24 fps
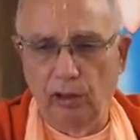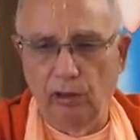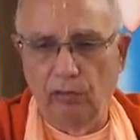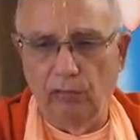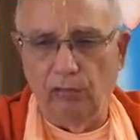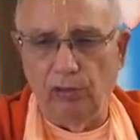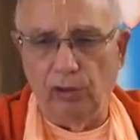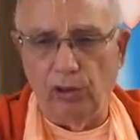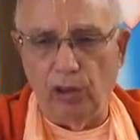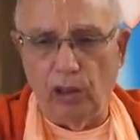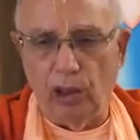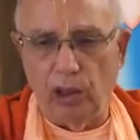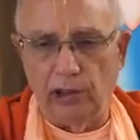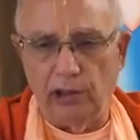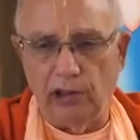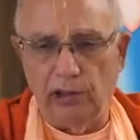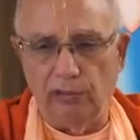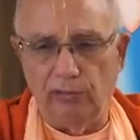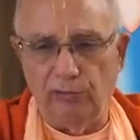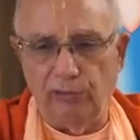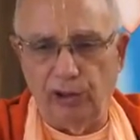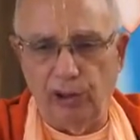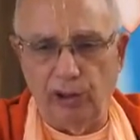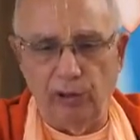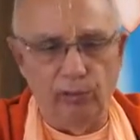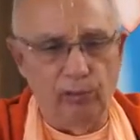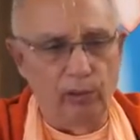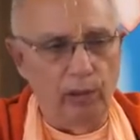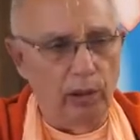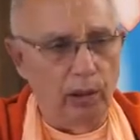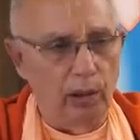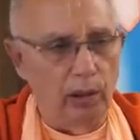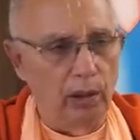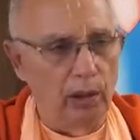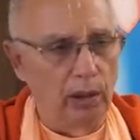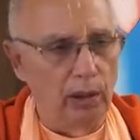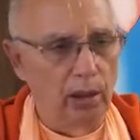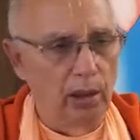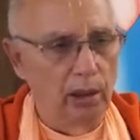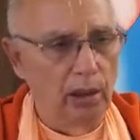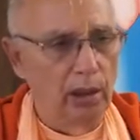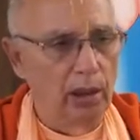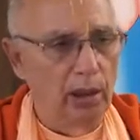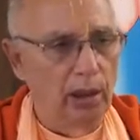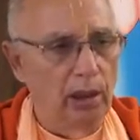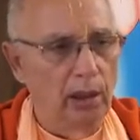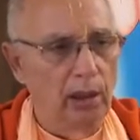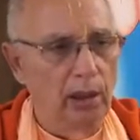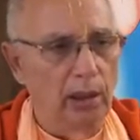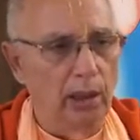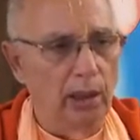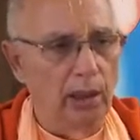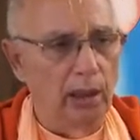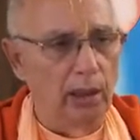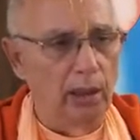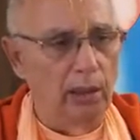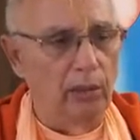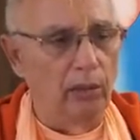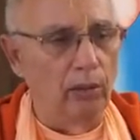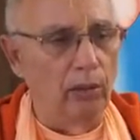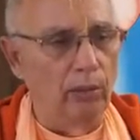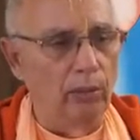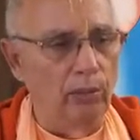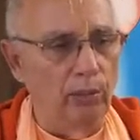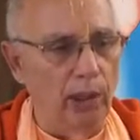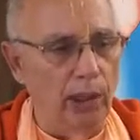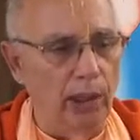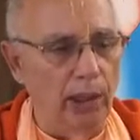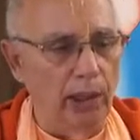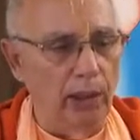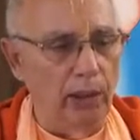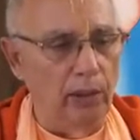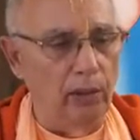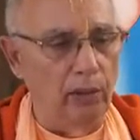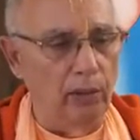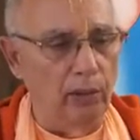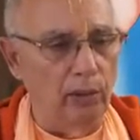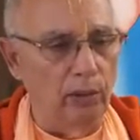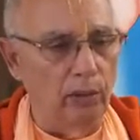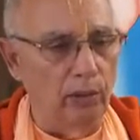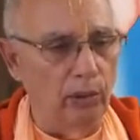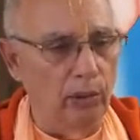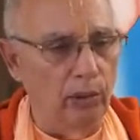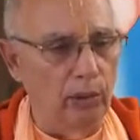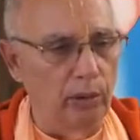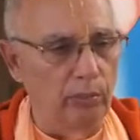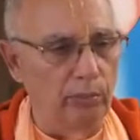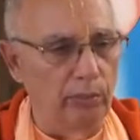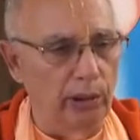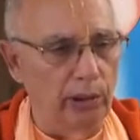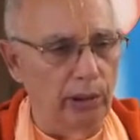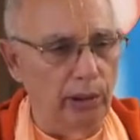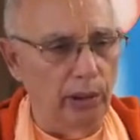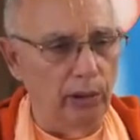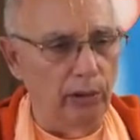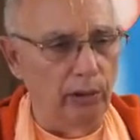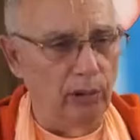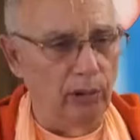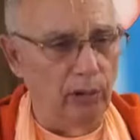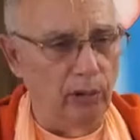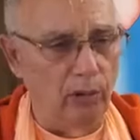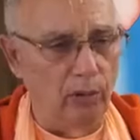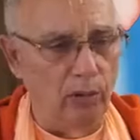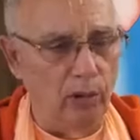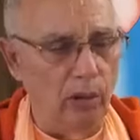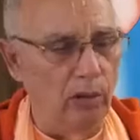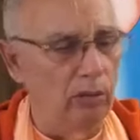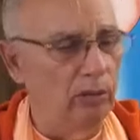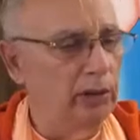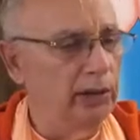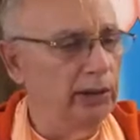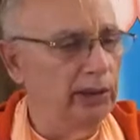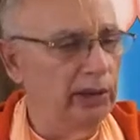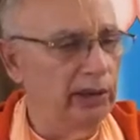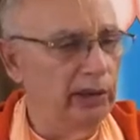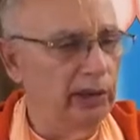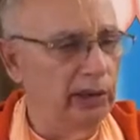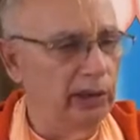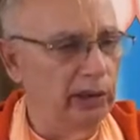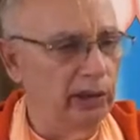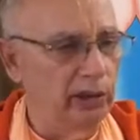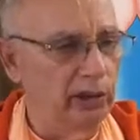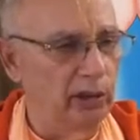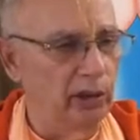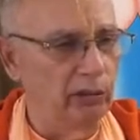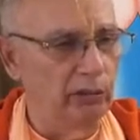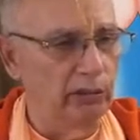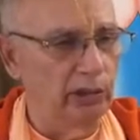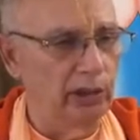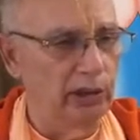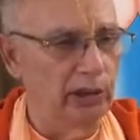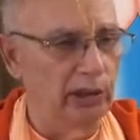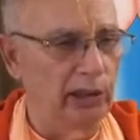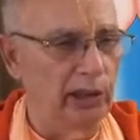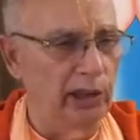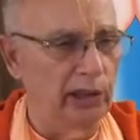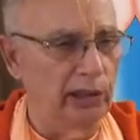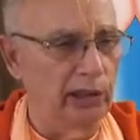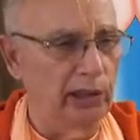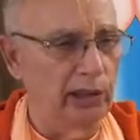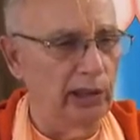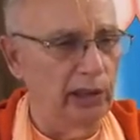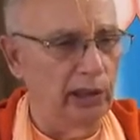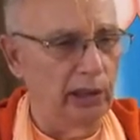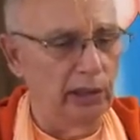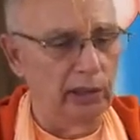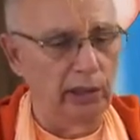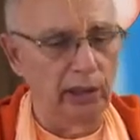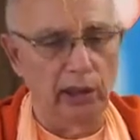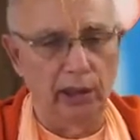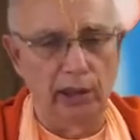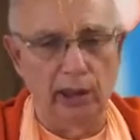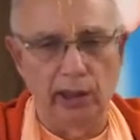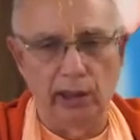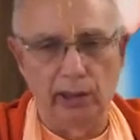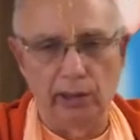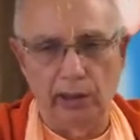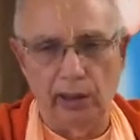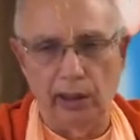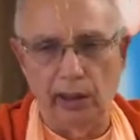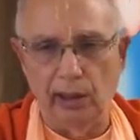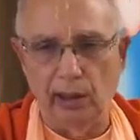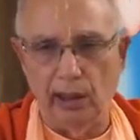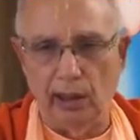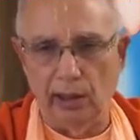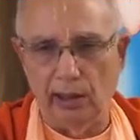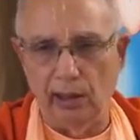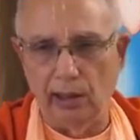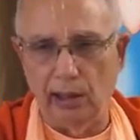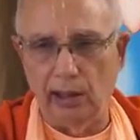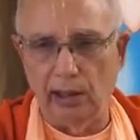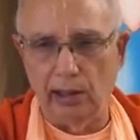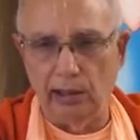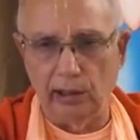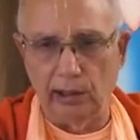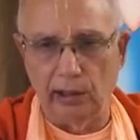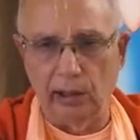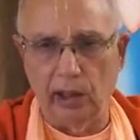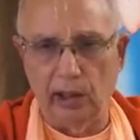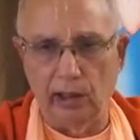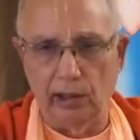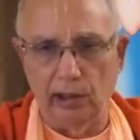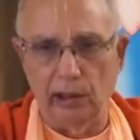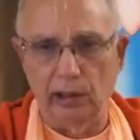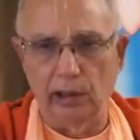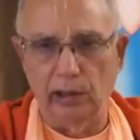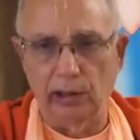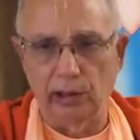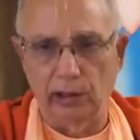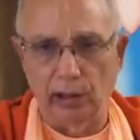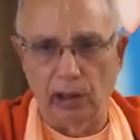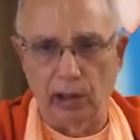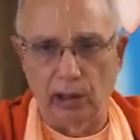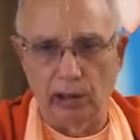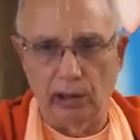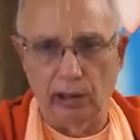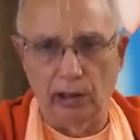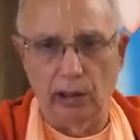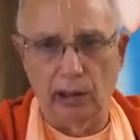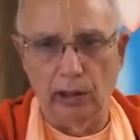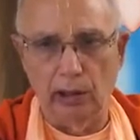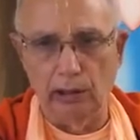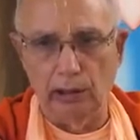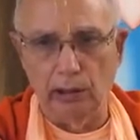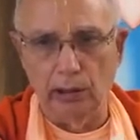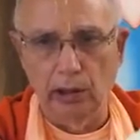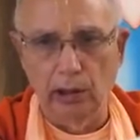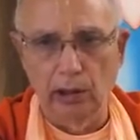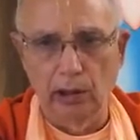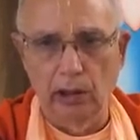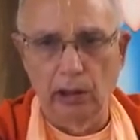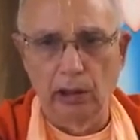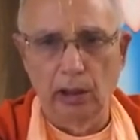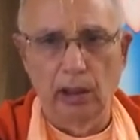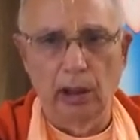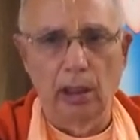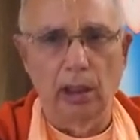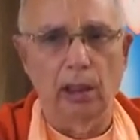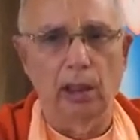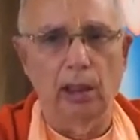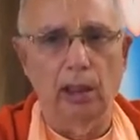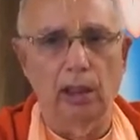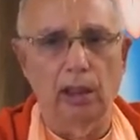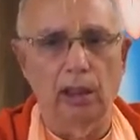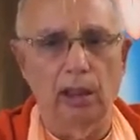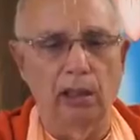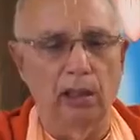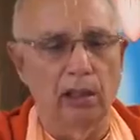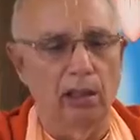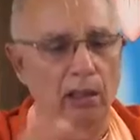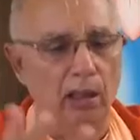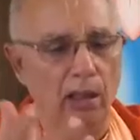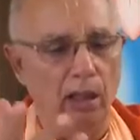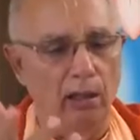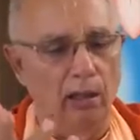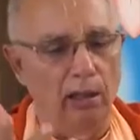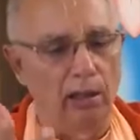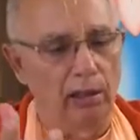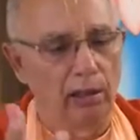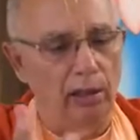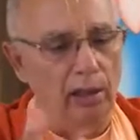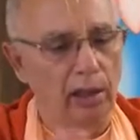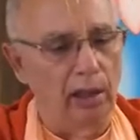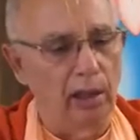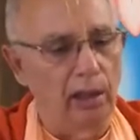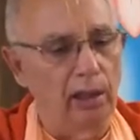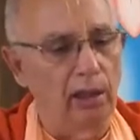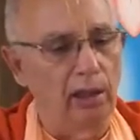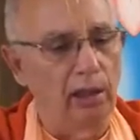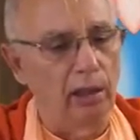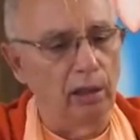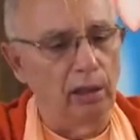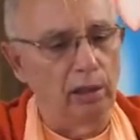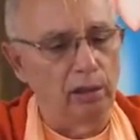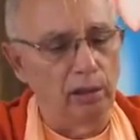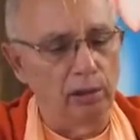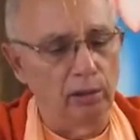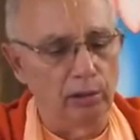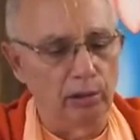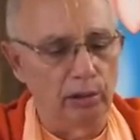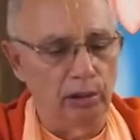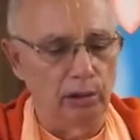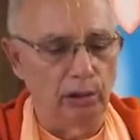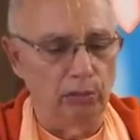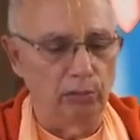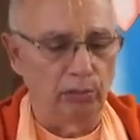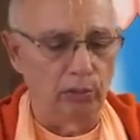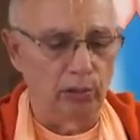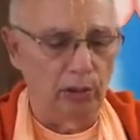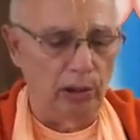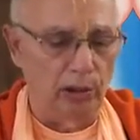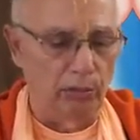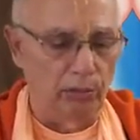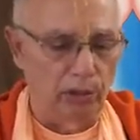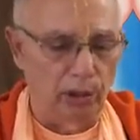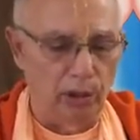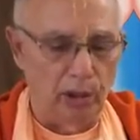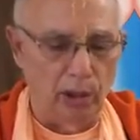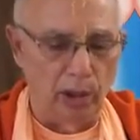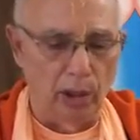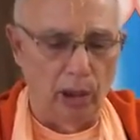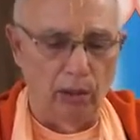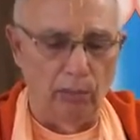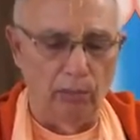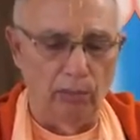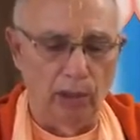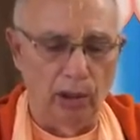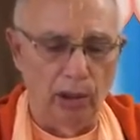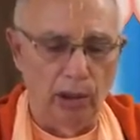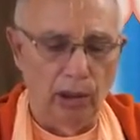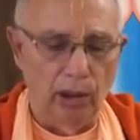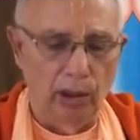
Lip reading: philosophy where they go through the material qualities, and it's always neti, not this, not this, not this, and then in the conclusion they will come